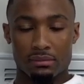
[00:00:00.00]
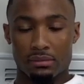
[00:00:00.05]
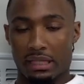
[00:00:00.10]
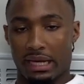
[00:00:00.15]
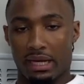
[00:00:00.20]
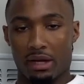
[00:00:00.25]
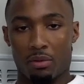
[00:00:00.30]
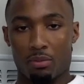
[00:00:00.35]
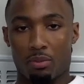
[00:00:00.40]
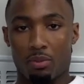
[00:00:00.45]

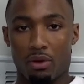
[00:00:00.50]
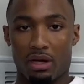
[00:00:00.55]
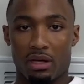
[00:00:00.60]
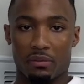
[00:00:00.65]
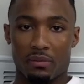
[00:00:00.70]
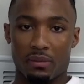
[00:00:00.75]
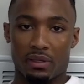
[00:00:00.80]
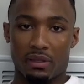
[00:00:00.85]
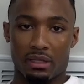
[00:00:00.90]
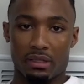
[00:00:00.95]
ain't no point
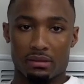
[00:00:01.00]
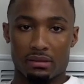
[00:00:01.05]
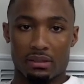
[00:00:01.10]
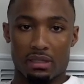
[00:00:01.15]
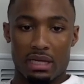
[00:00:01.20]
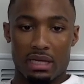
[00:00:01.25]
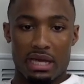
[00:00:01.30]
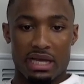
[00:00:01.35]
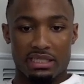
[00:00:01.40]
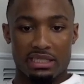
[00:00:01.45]
in me
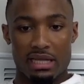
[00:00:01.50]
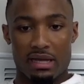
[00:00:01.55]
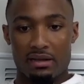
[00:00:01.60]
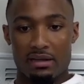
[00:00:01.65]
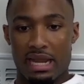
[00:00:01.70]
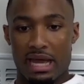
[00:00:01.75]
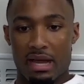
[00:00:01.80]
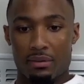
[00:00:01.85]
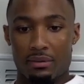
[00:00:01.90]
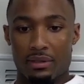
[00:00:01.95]
shouting
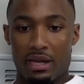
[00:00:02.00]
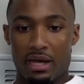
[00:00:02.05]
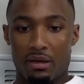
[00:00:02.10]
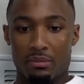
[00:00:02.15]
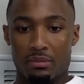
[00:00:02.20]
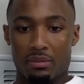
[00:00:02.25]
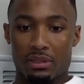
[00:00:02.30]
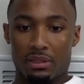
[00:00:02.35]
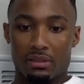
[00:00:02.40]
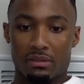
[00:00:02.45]
that one out.
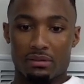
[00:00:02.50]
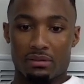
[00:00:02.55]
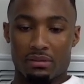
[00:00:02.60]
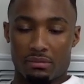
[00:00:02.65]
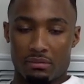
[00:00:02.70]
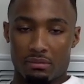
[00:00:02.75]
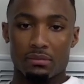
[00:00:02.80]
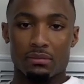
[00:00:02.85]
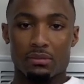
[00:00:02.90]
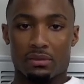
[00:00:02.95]
But
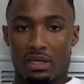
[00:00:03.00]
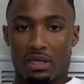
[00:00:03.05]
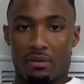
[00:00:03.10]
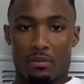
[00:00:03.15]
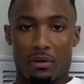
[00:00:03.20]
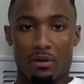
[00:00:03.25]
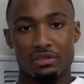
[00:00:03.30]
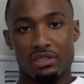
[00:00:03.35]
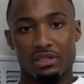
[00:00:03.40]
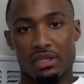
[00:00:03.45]
yeah,
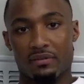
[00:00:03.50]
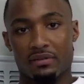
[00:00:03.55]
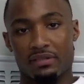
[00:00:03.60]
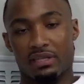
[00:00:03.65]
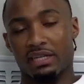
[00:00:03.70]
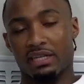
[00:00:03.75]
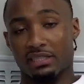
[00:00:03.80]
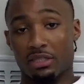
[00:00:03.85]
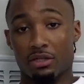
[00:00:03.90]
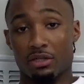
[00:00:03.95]
most of
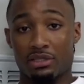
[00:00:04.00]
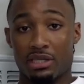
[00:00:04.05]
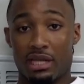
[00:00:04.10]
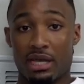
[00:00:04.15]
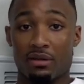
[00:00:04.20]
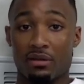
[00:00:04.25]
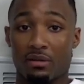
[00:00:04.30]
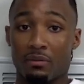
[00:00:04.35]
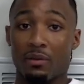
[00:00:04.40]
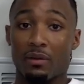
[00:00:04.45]
everything associated
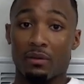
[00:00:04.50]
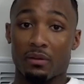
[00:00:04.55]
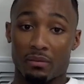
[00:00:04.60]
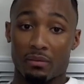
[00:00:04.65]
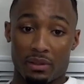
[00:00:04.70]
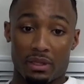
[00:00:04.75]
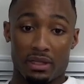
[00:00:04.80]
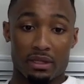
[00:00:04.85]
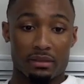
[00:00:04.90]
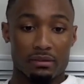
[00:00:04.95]
with me would
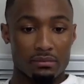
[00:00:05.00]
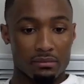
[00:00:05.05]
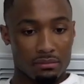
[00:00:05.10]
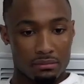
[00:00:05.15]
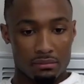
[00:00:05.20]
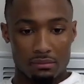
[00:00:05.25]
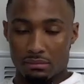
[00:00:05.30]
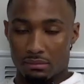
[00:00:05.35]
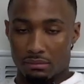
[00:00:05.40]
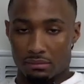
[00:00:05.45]
be
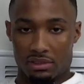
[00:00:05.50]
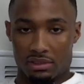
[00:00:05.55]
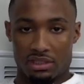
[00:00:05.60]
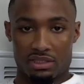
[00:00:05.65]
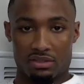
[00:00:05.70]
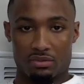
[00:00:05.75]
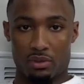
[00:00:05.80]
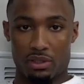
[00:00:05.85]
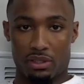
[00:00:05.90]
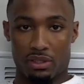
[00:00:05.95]

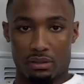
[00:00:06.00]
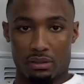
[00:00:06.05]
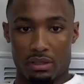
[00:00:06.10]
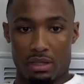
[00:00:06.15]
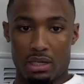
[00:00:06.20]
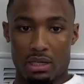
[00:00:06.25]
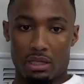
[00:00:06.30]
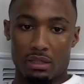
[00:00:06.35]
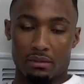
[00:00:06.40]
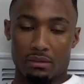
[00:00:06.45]
just with
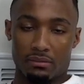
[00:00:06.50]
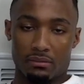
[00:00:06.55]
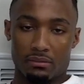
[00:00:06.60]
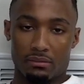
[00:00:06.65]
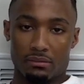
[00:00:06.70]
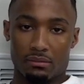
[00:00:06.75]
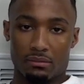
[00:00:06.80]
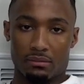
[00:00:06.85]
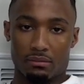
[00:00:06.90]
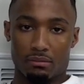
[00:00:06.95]

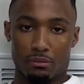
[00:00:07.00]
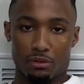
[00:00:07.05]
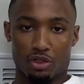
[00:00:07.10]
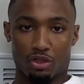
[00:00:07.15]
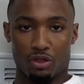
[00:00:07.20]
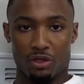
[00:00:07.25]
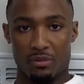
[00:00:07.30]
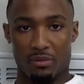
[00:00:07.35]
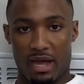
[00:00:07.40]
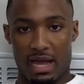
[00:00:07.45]

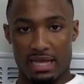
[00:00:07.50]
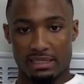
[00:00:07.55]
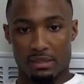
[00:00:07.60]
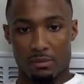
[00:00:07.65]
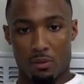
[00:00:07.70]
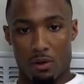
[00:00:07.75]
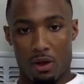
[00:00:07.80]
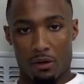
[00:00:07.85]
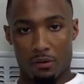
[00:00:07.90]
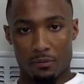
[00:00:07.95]
Missouri
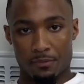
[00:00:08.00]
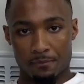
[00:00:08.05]
basketball.